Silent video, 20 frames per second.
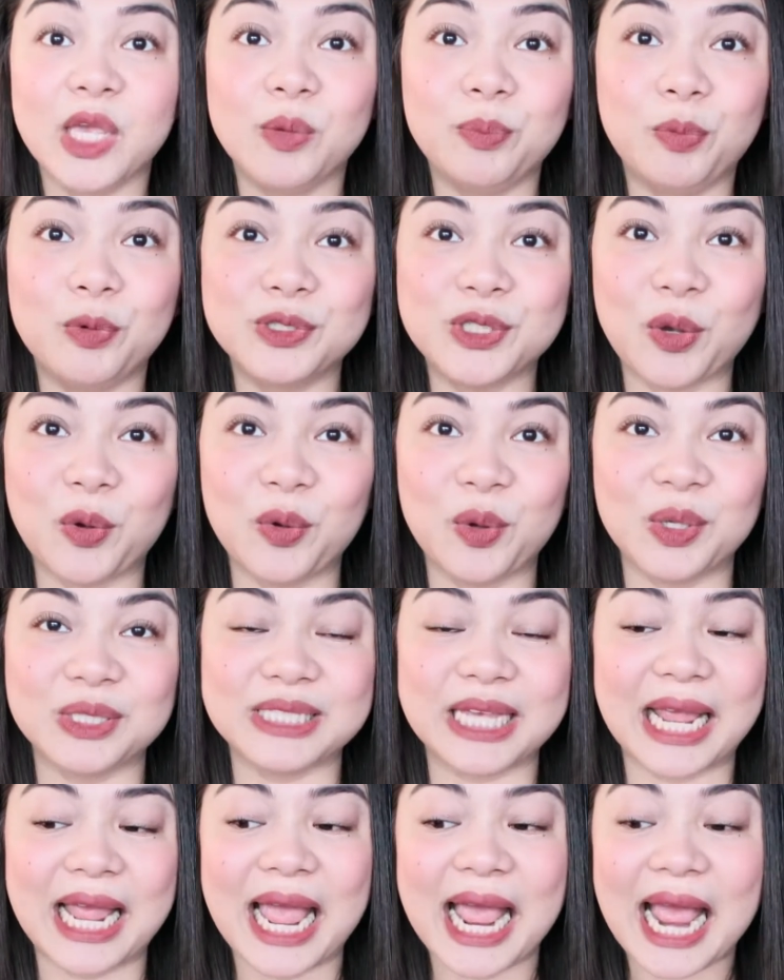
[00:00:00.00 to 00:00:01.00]
Yung pusa ko
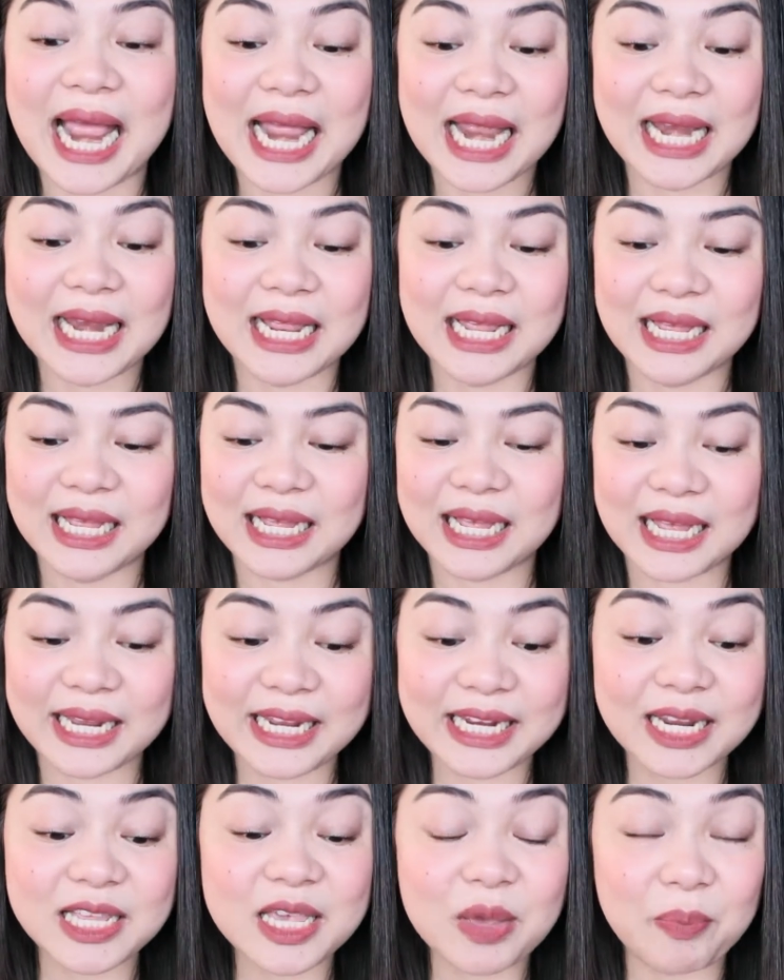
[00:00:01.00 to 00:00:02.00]
kasi,
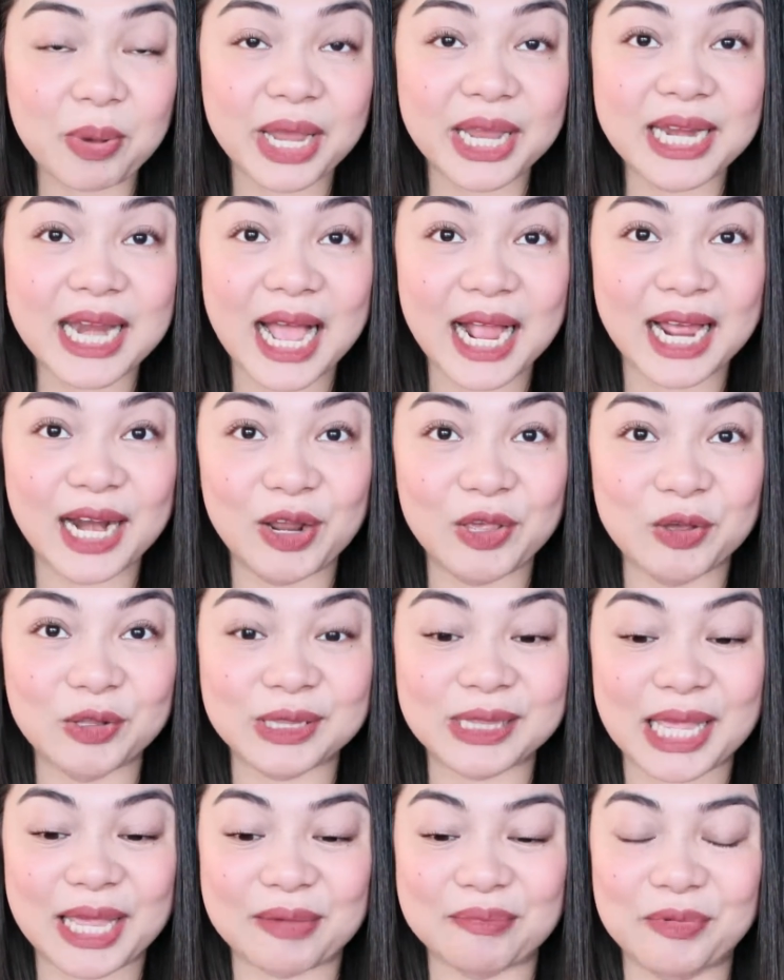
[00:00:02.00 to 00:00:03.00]
kanina niya pa ginagalaw
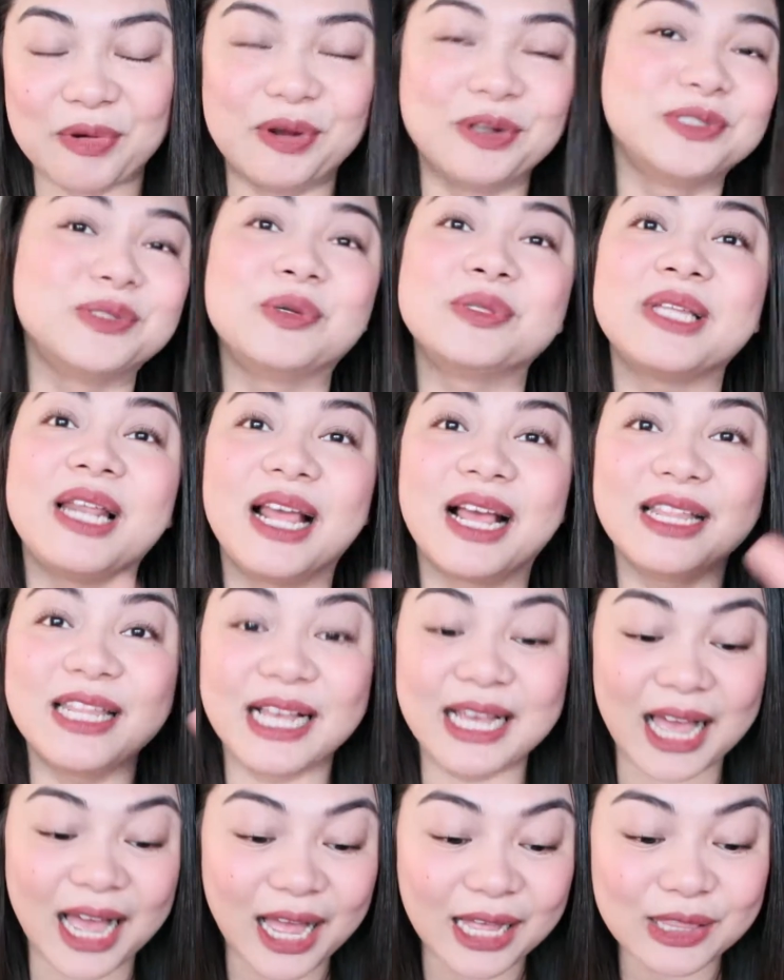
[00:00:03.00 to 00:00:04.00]
yung table. So, talaga
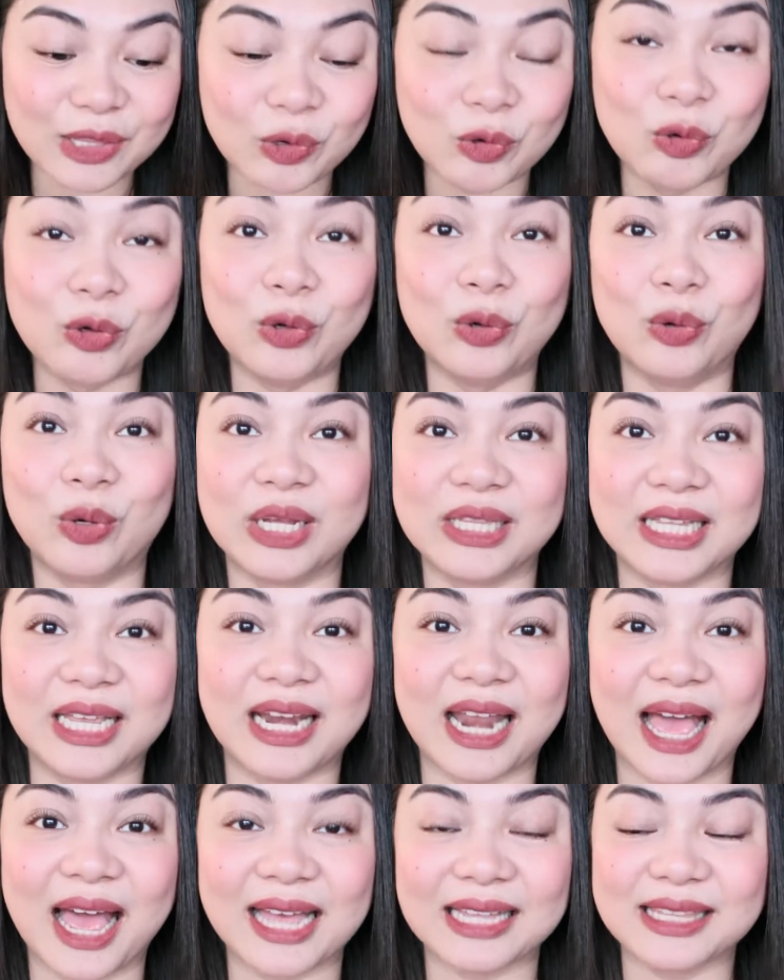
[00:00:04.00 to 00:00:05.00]
nagkakandahulugan
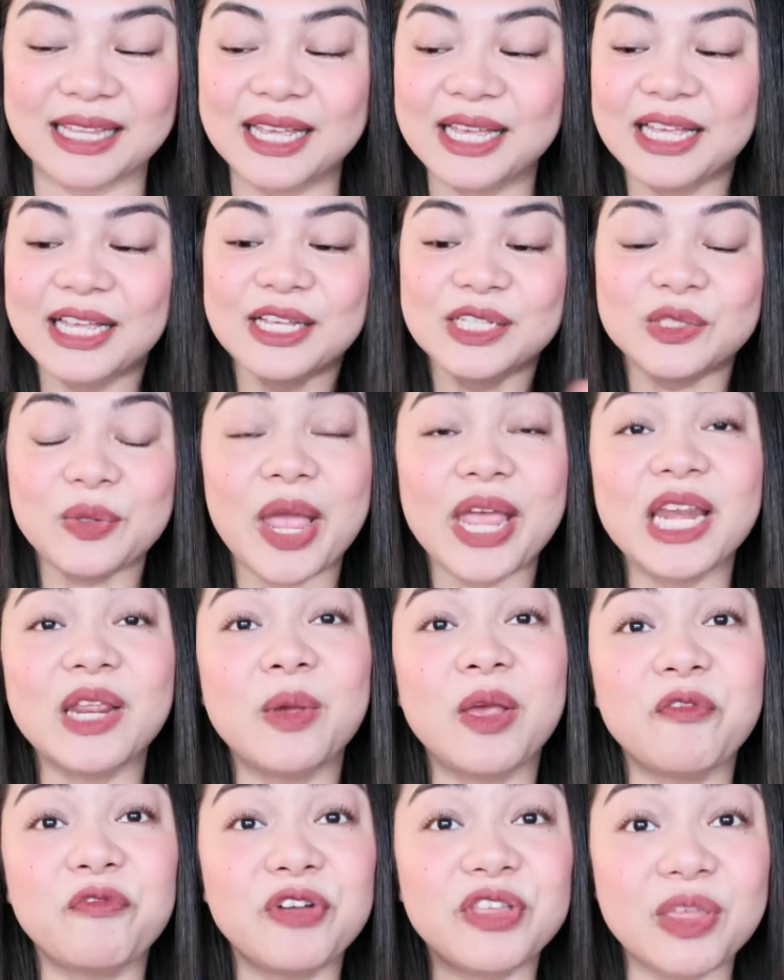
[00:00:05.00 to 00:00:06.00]
na lahat. So,
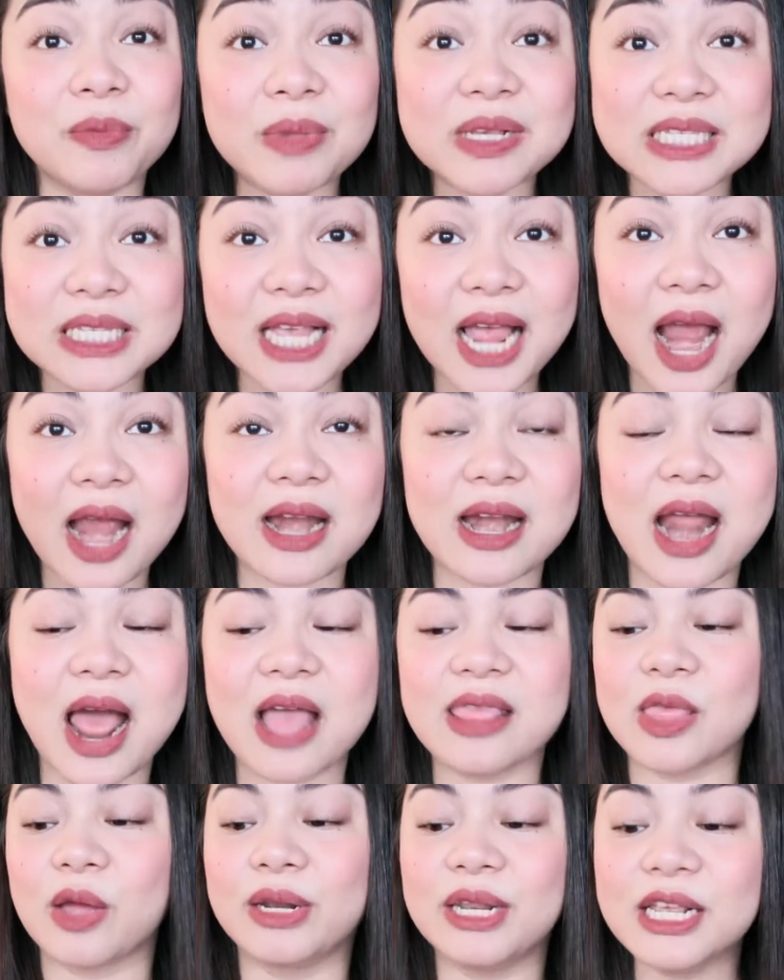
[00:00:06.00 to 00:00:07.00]
anyway, for the
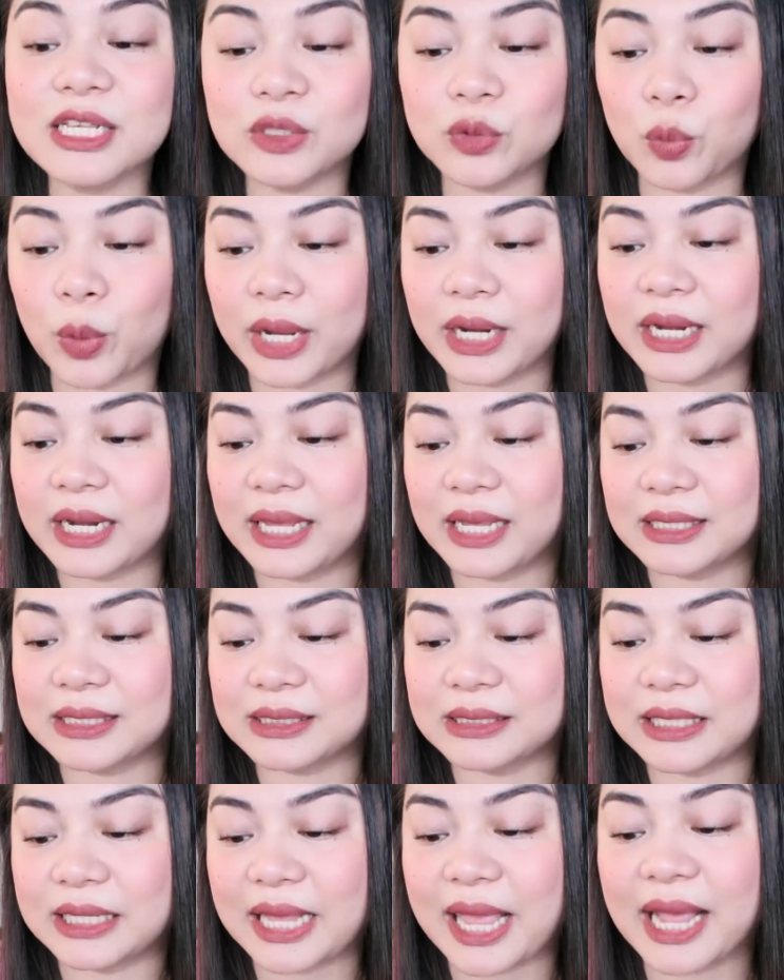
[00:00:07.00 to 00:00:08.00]
mascara, now this one is
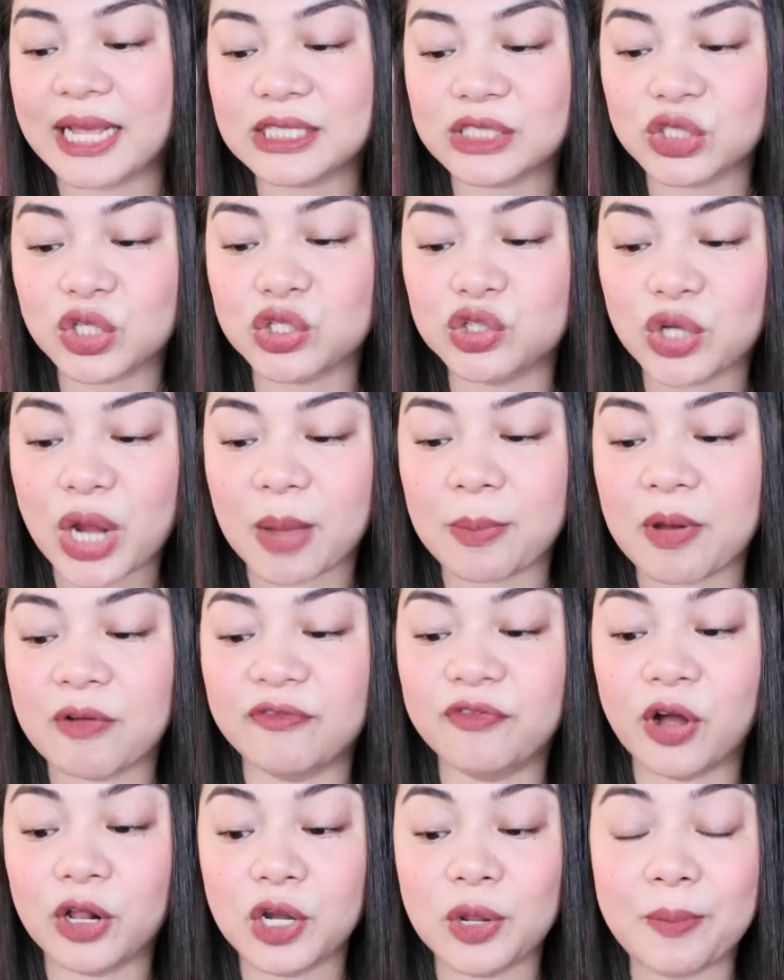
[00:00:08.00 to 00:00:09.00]
the Extra Drama
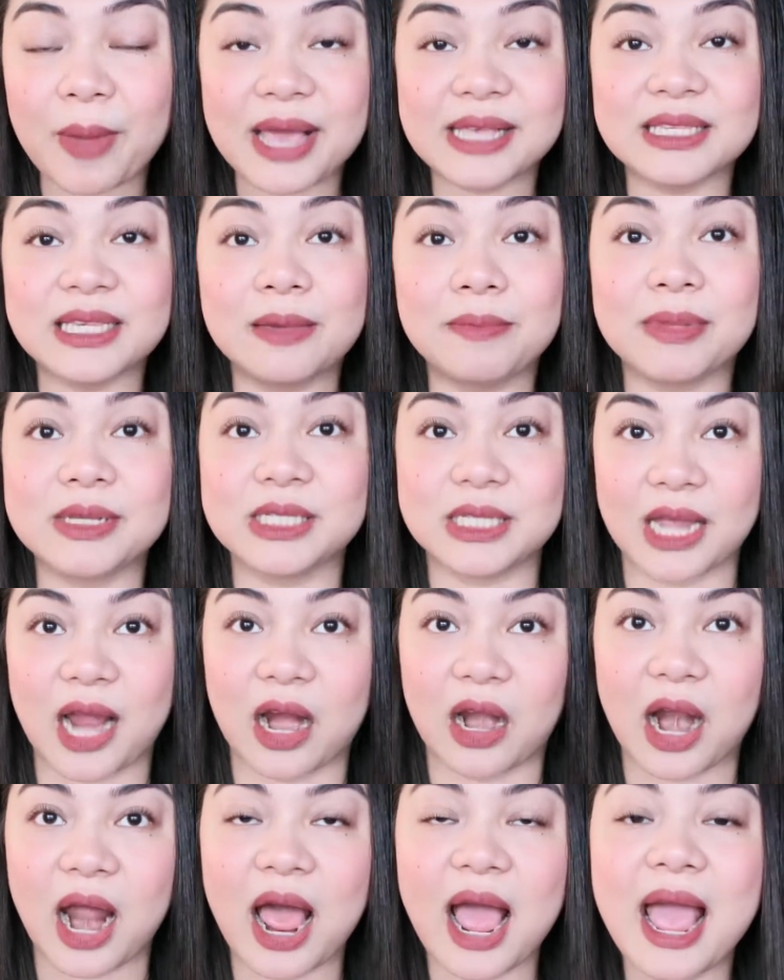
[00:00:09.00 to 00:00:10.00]
Volumizing
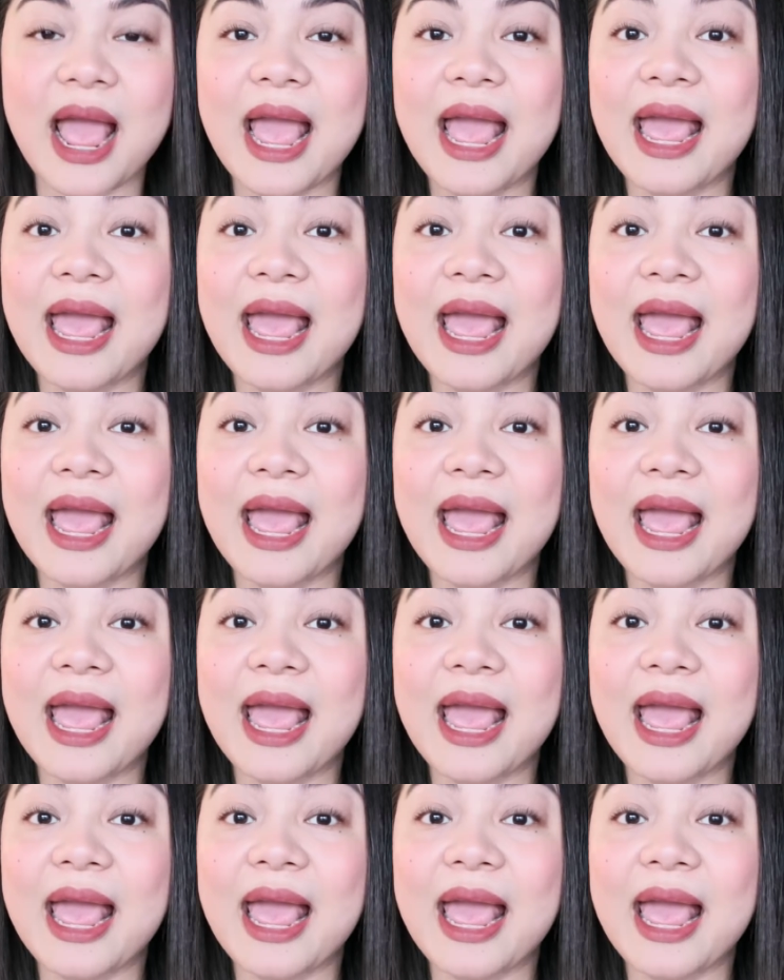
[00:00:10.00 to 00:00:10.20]
Mascara.